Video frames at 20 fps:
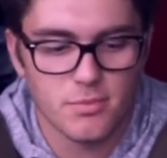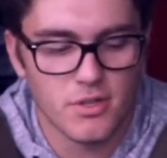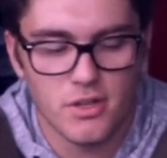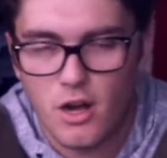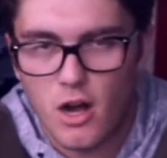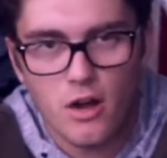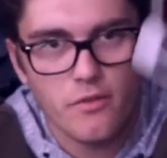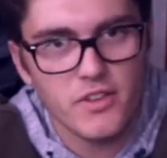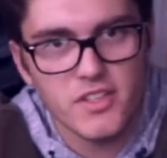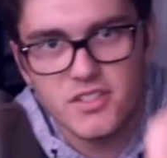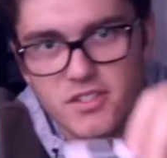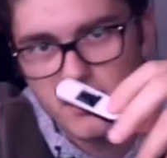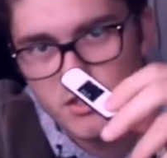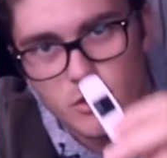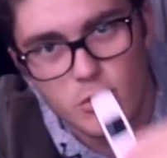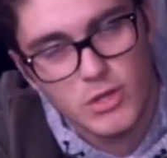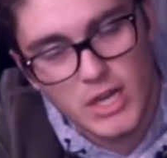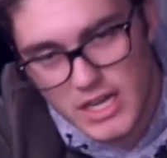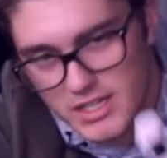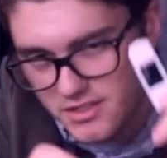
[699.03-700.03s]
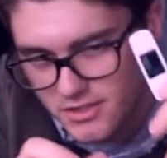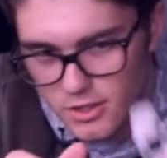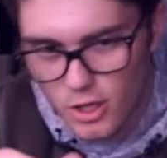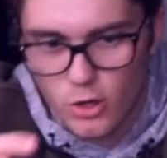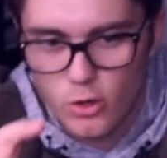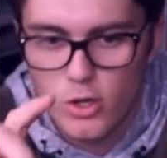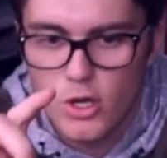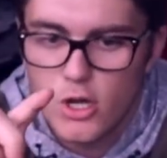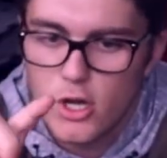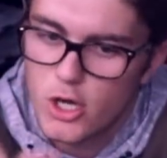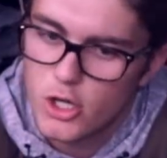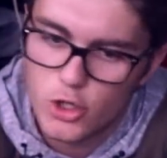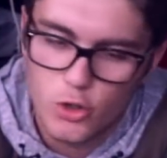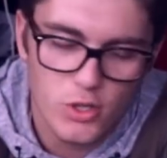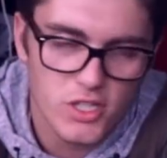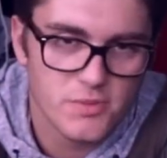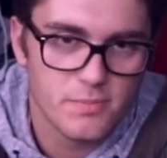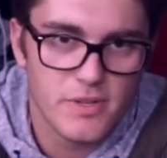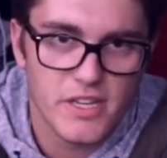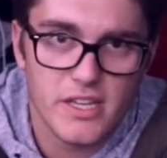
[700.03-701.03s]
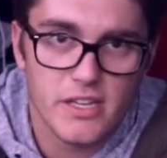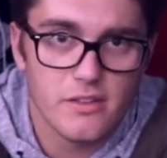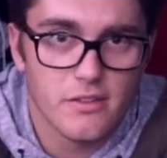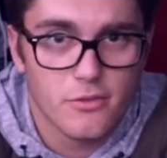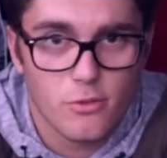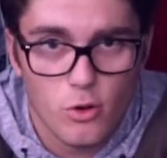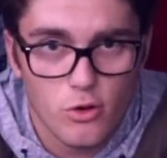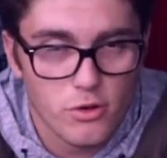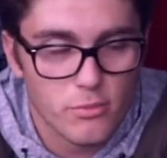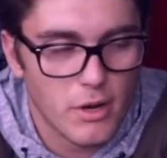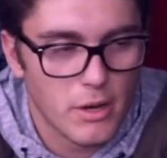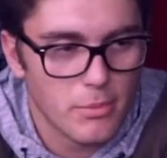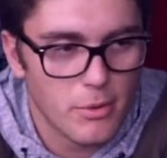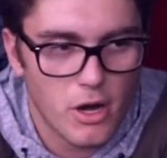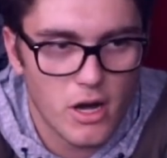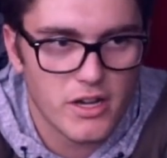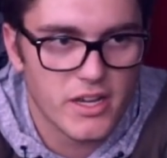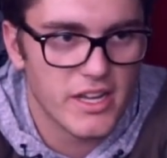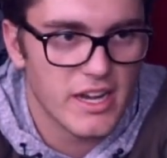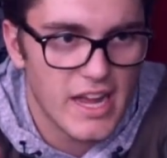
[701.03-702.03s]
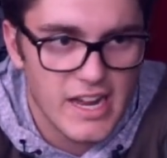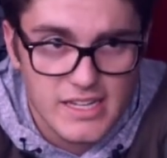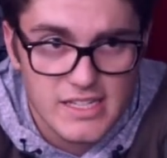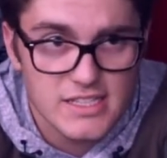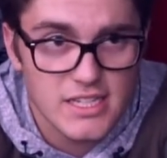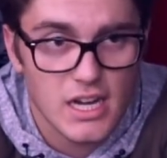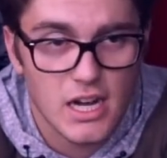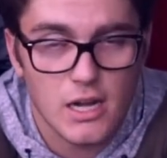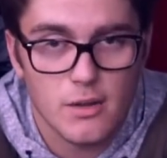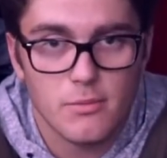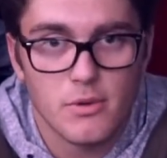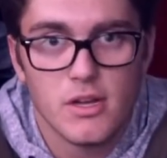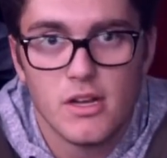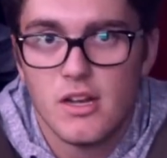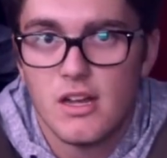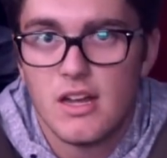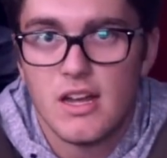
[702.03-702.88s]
But obviously, you guys know USB, throw it in my pocket anytime,